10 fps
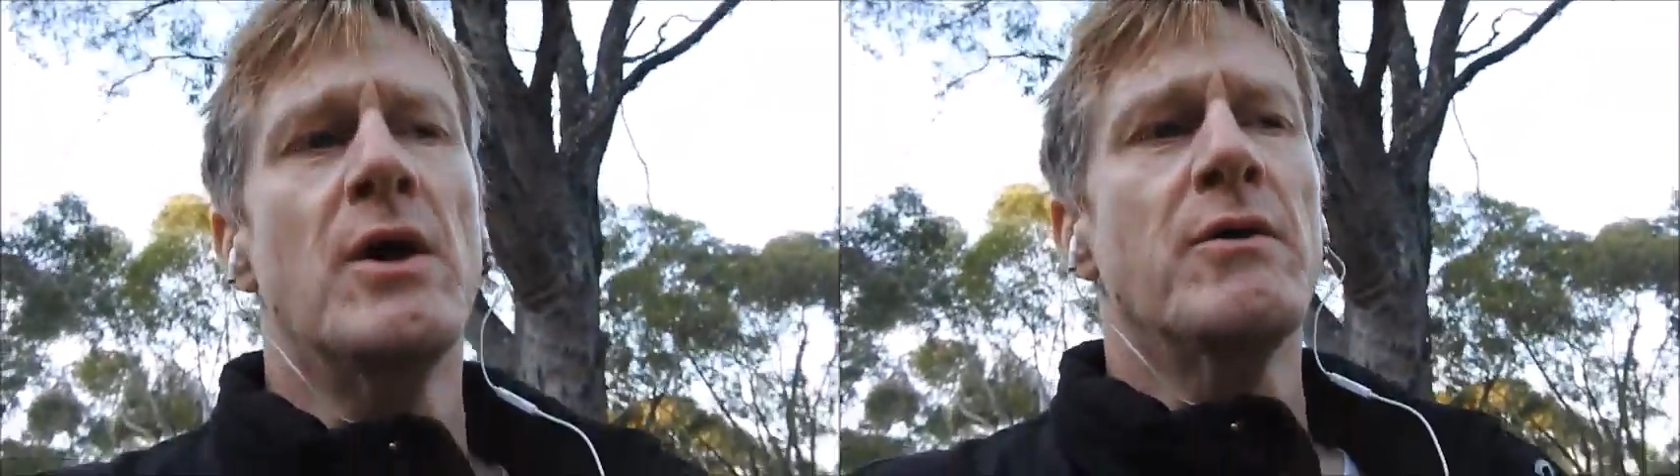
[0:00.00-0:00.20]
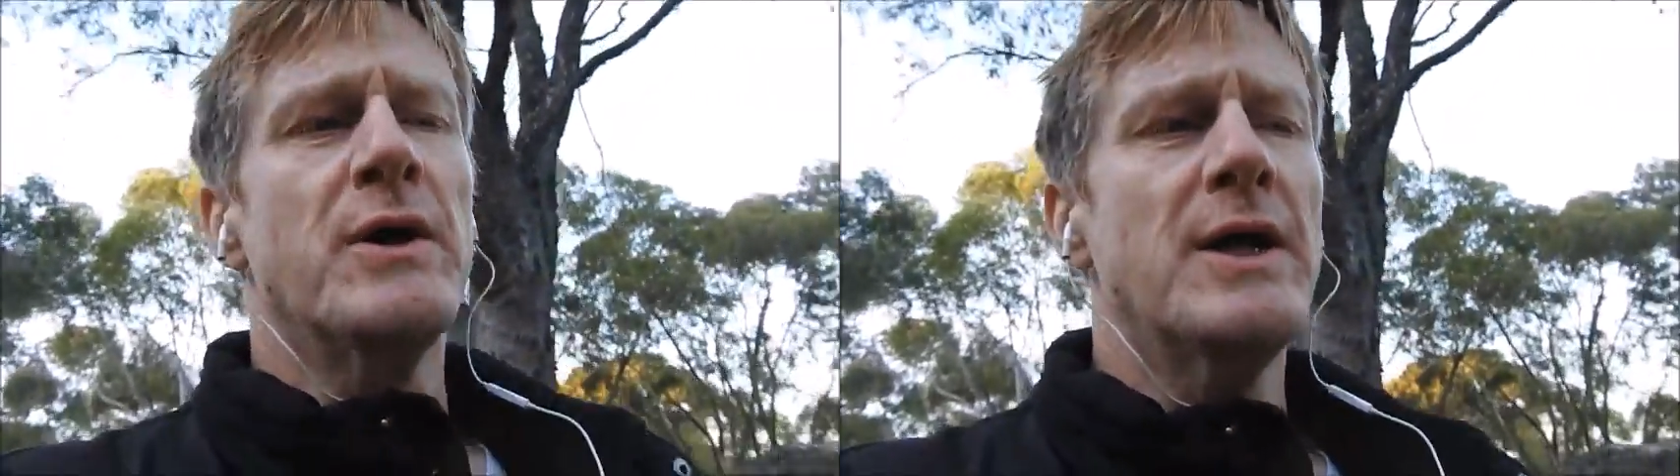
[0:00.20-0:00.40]

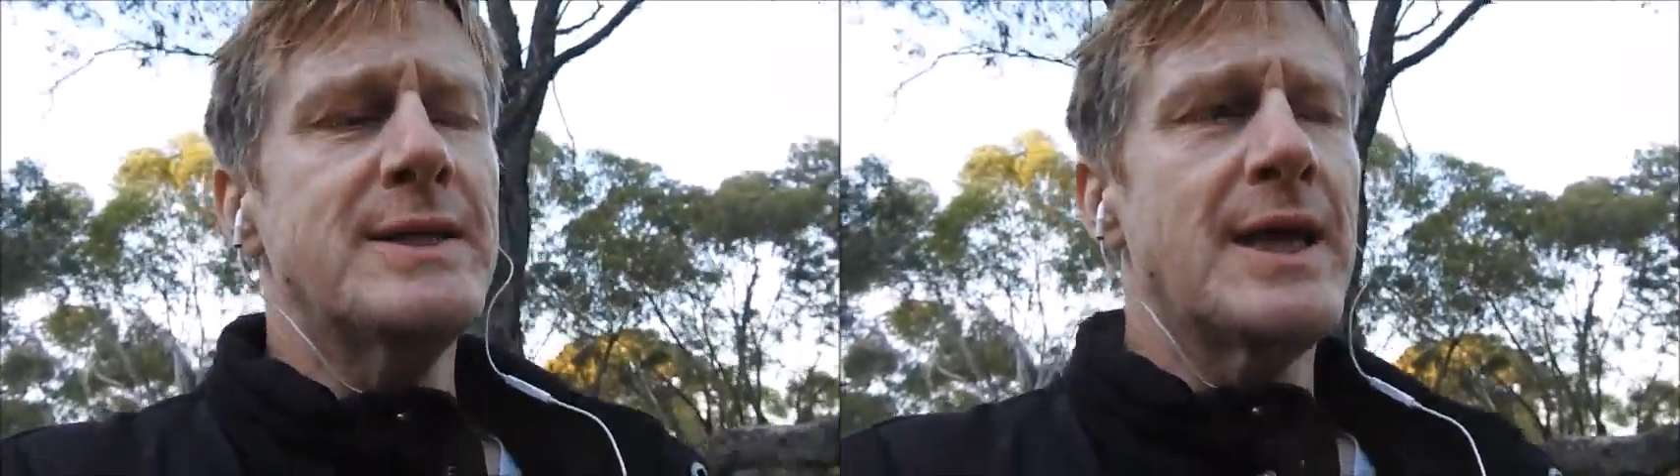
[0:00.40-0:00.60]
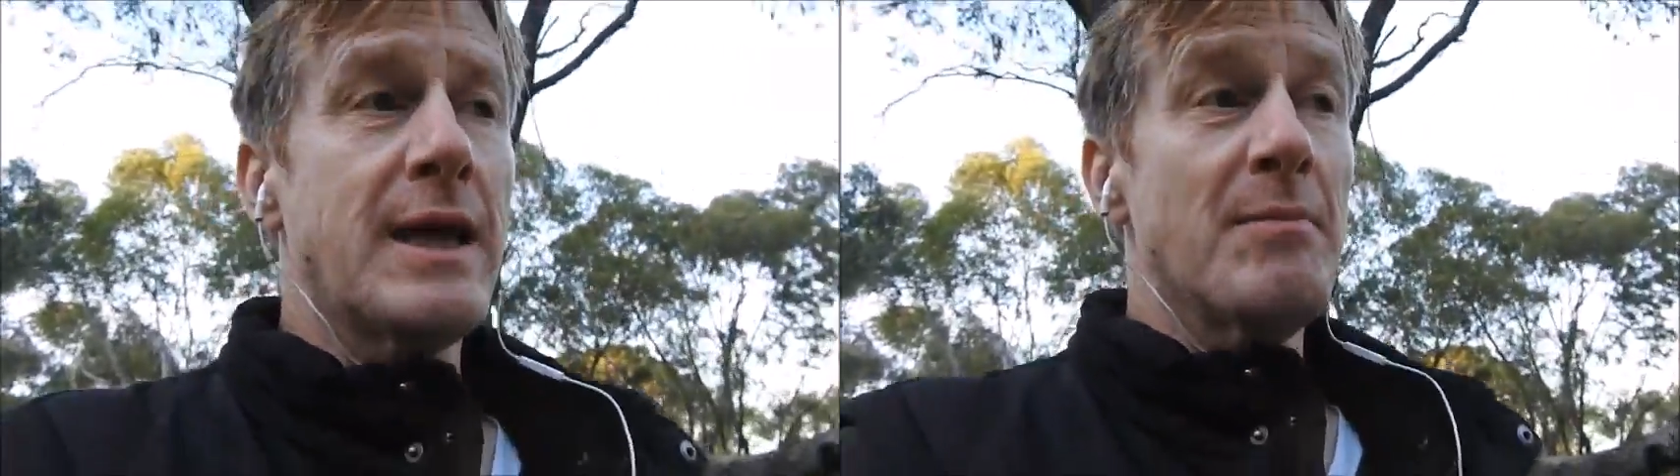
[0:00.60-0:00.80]
really
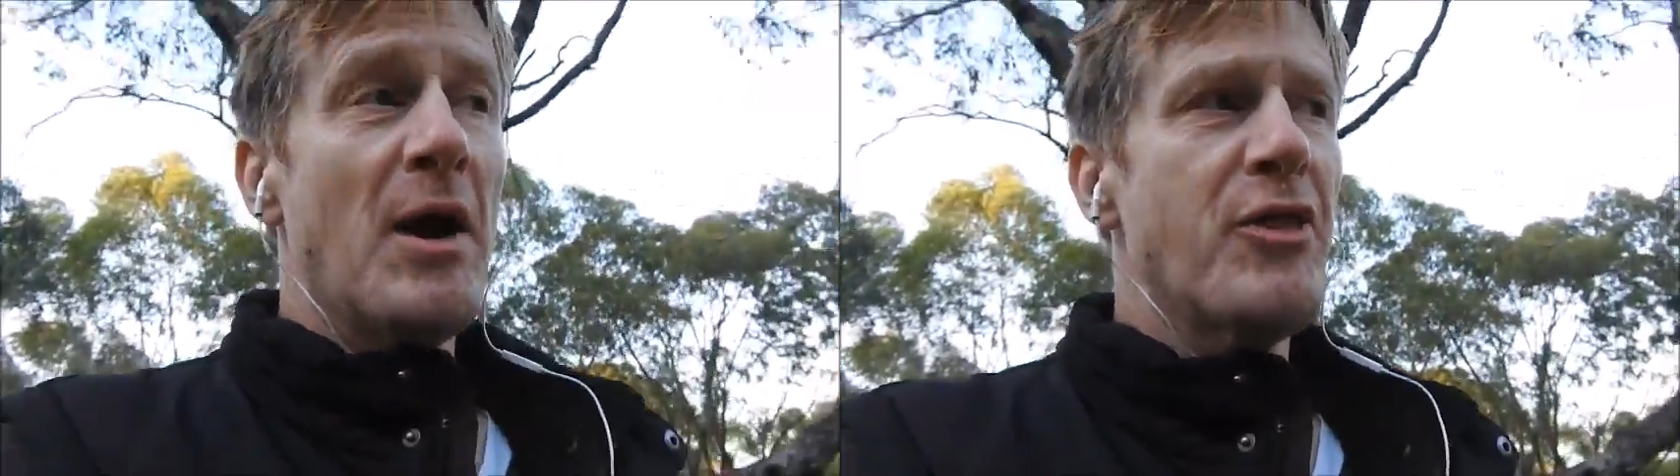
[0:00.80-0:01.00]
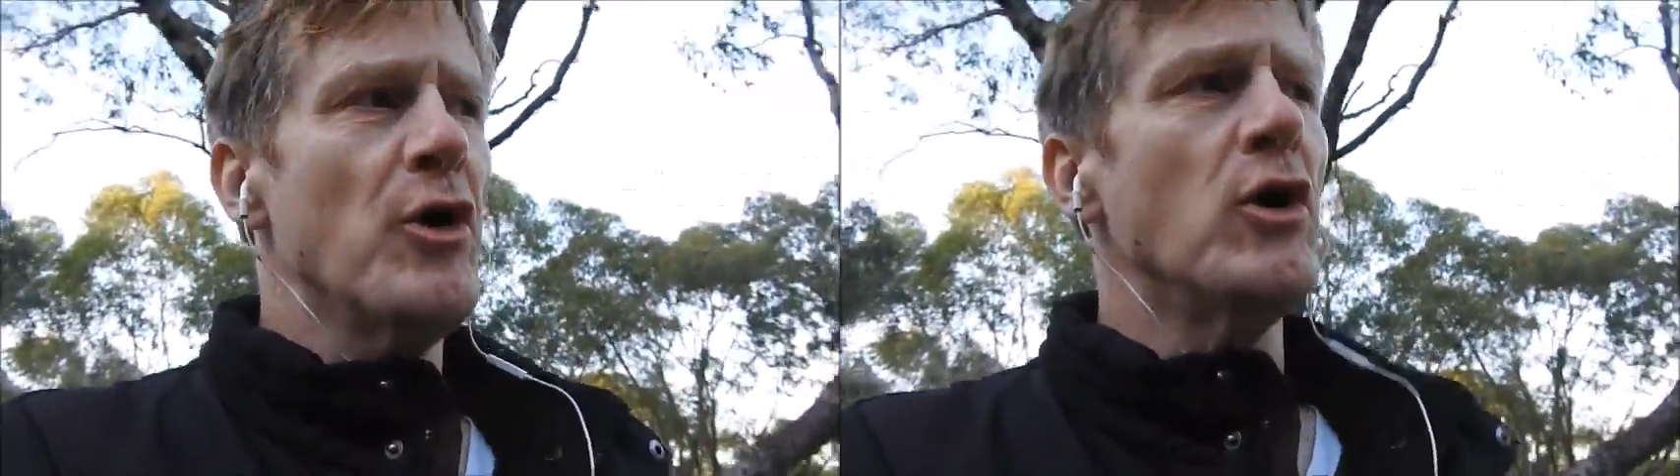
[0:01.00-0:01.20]
taking
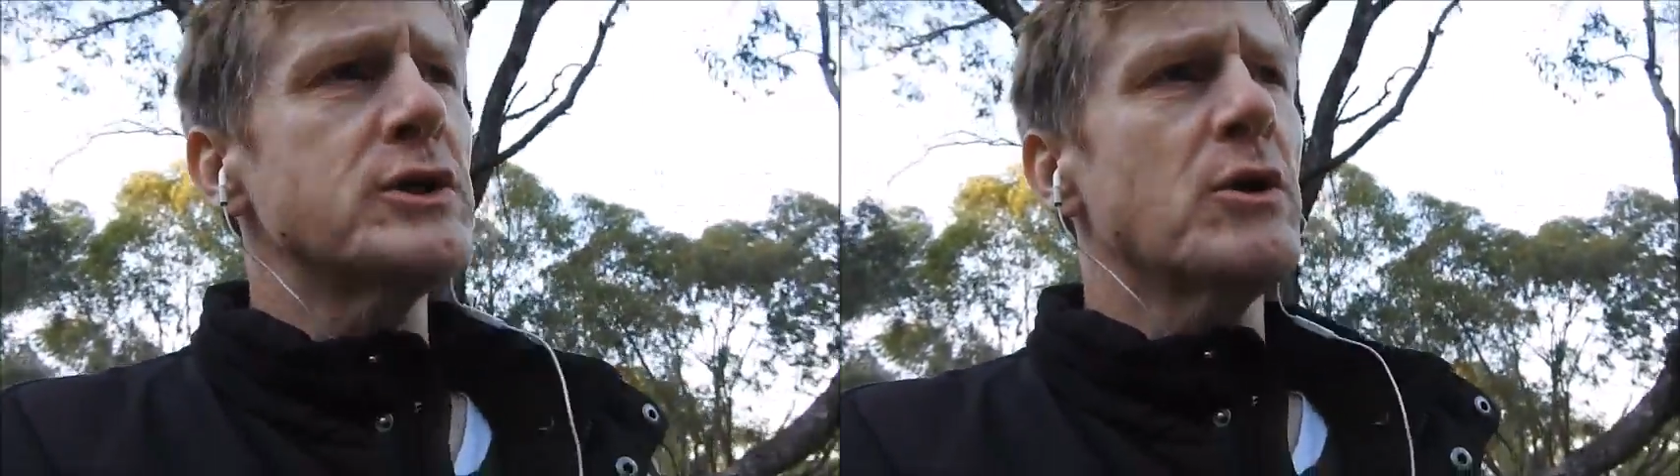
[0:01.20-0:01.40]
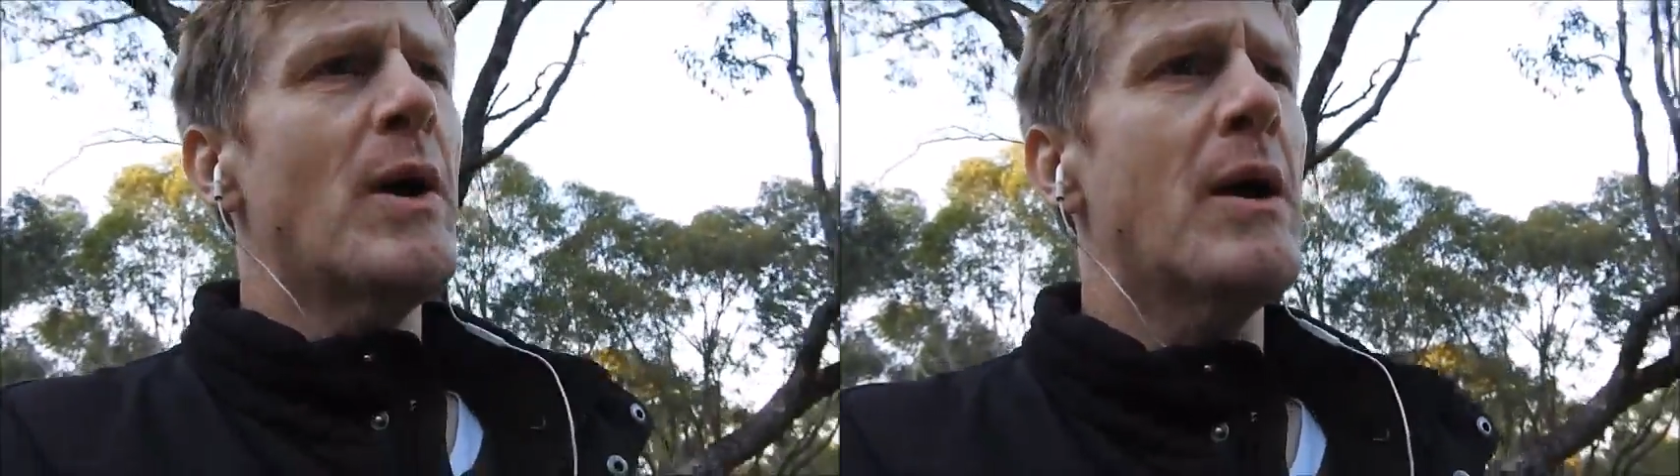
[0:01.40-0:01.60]
my
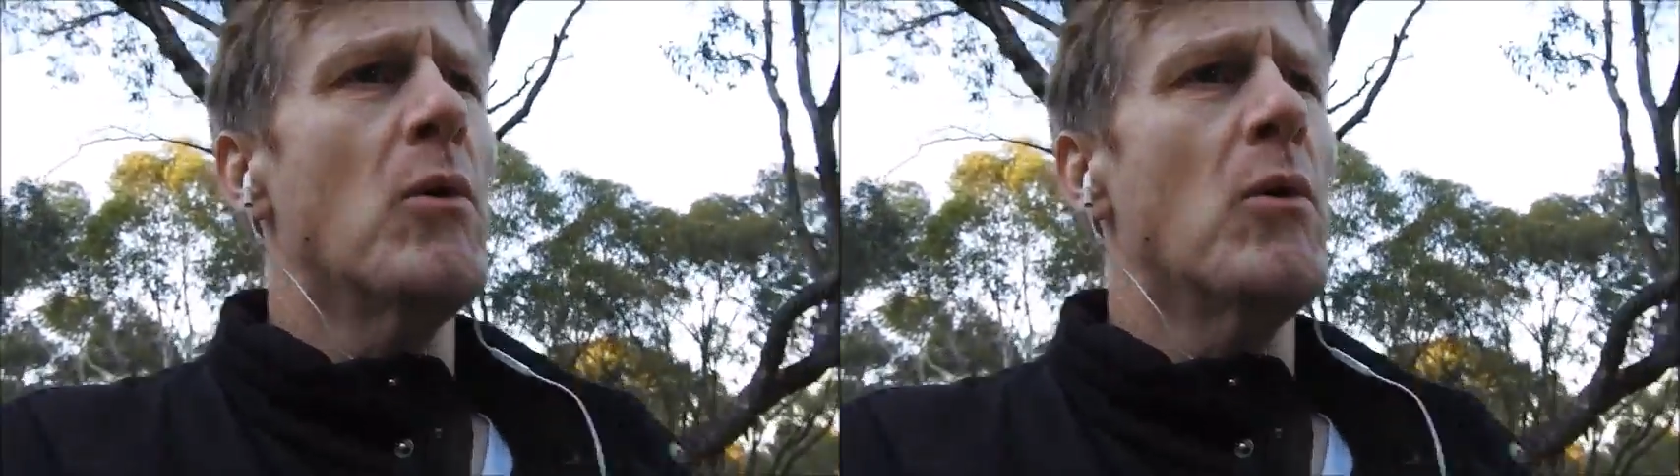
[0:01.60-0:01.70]
thoughts away,